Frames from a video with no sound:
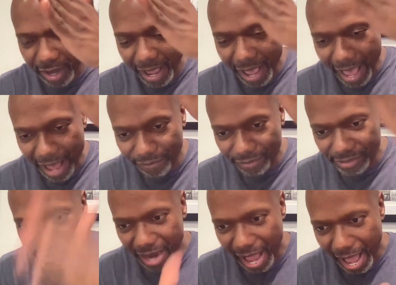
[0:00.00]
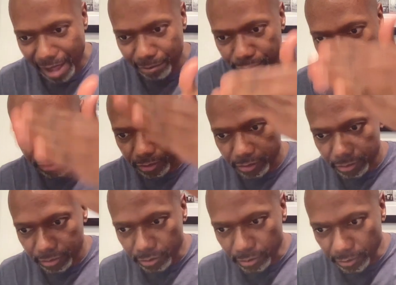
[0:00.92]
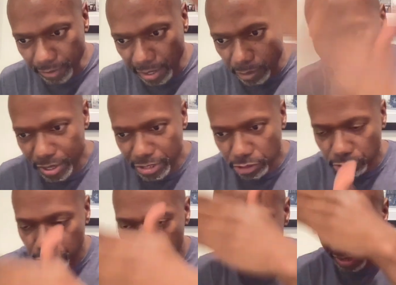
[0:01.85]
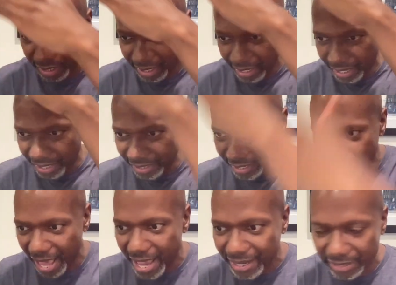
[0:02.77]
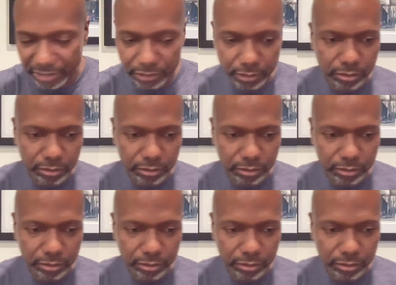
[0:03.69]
have jobs they went to and they hated,